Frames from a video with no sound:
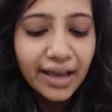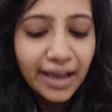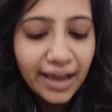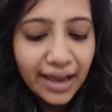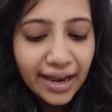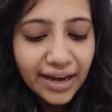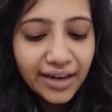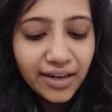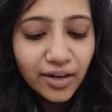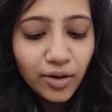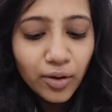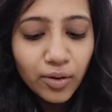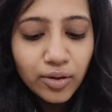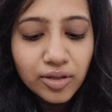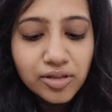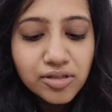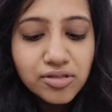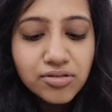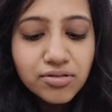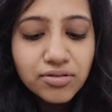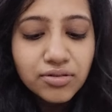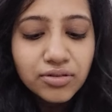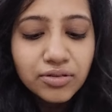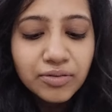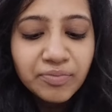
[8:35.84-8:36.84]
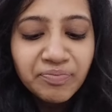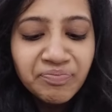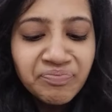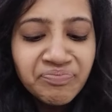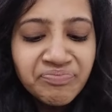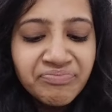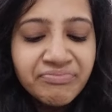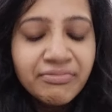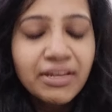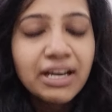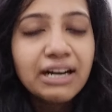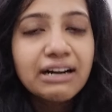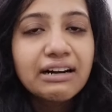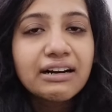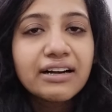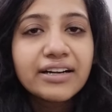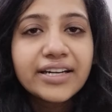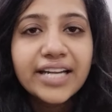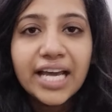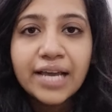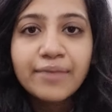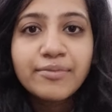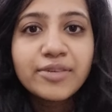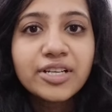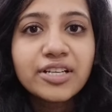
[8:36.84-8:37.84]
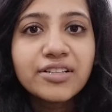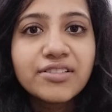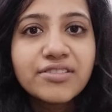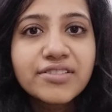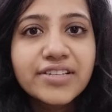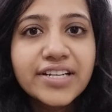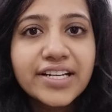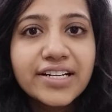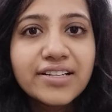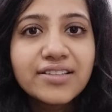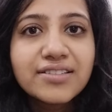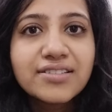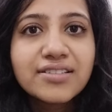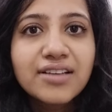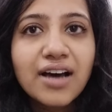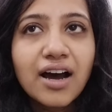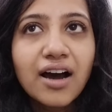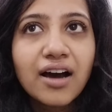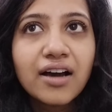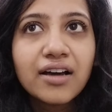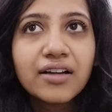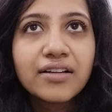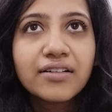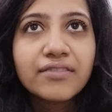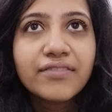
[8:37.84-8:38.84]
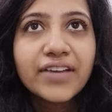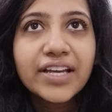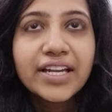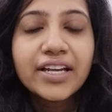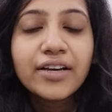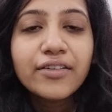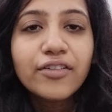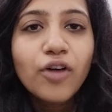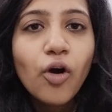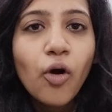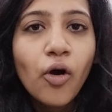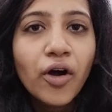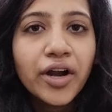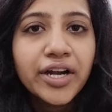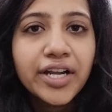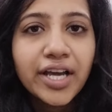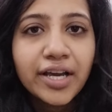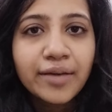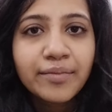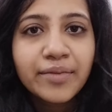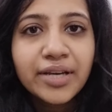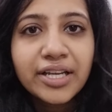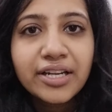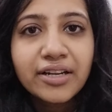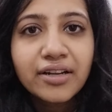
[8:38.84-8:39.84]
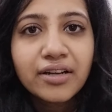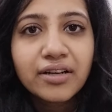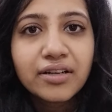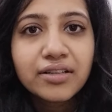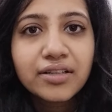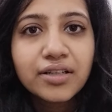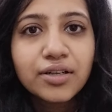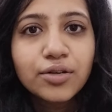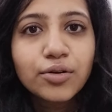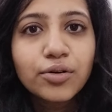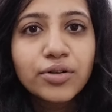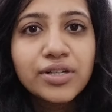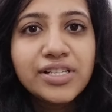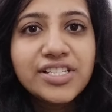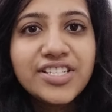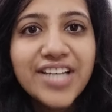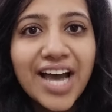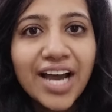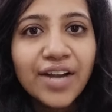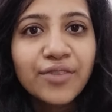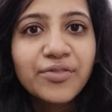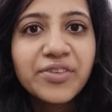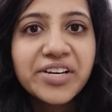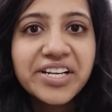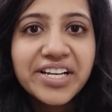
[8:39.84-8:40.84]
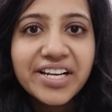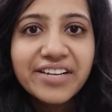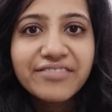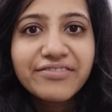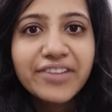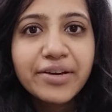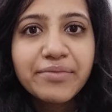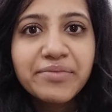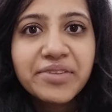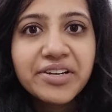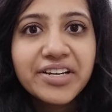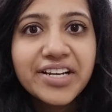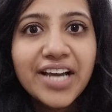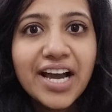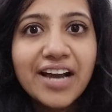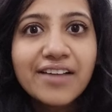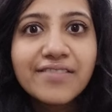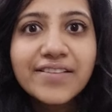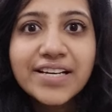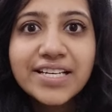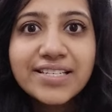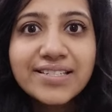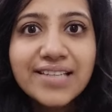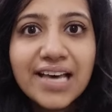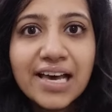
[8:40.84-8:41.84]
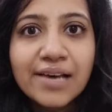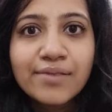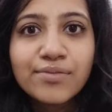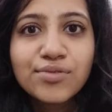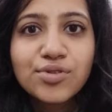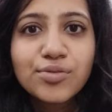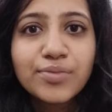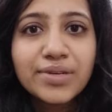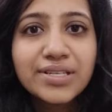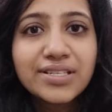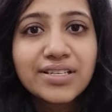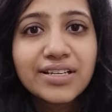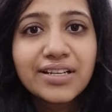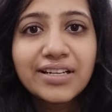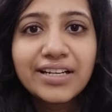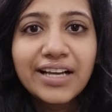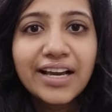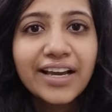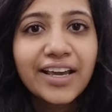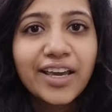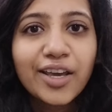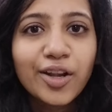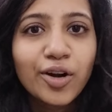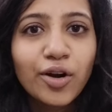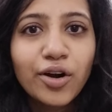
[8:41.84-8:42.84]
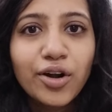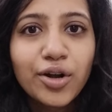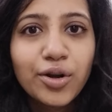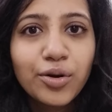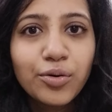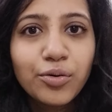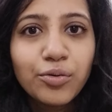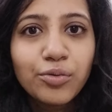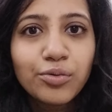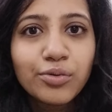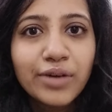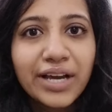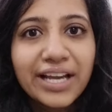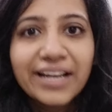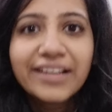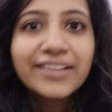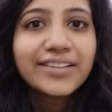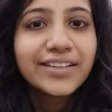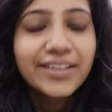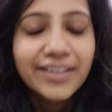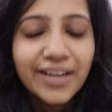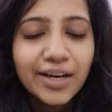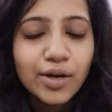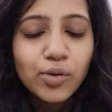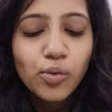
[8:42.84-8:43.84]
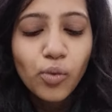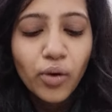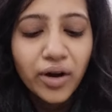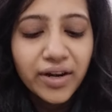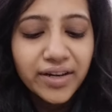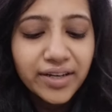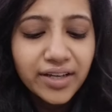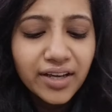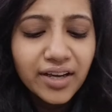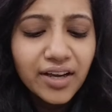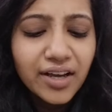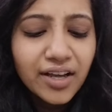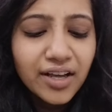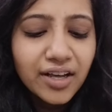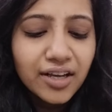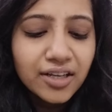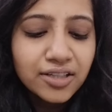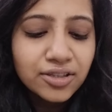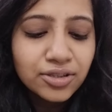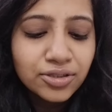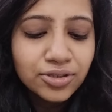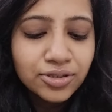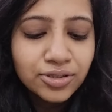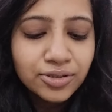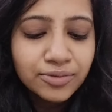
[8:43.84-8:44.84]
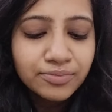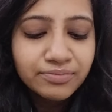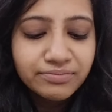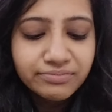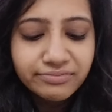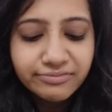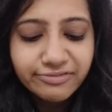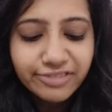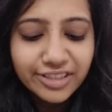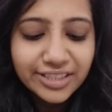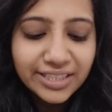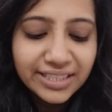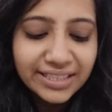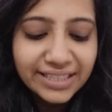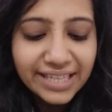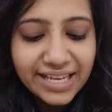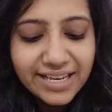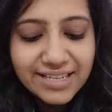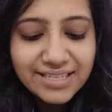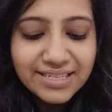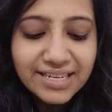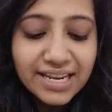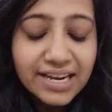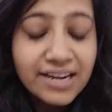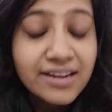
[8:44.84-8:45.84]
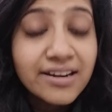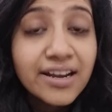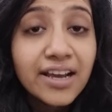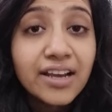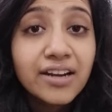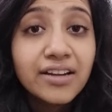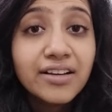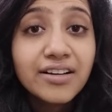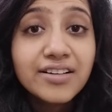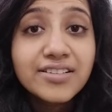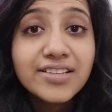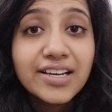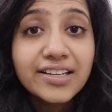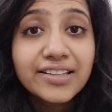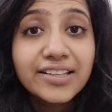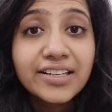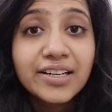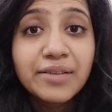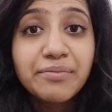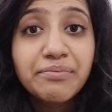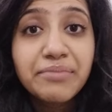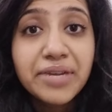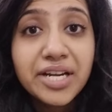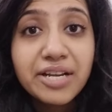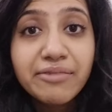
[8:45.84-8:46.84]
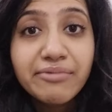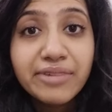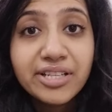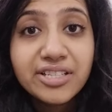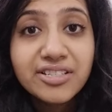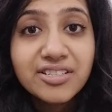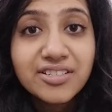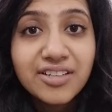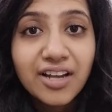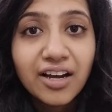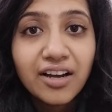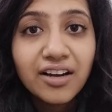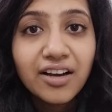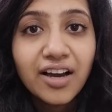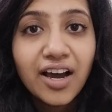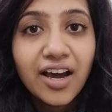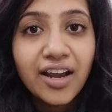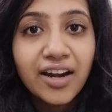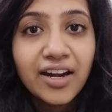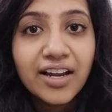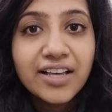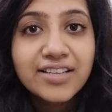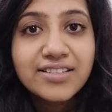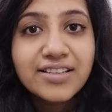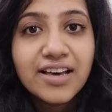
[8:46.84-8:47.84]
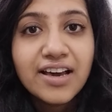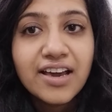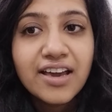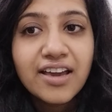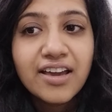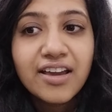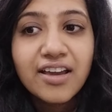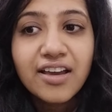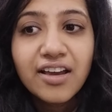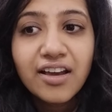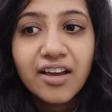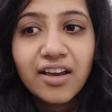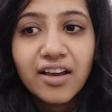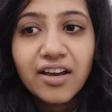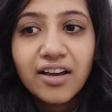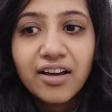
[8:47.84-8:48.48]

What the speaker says: And also, time constraints are very odd. I mean, the whole January and February, I have exams. So basically, I cannot do anything I want. So for the next 8-9 years, I think I'm pretty much stuck unless I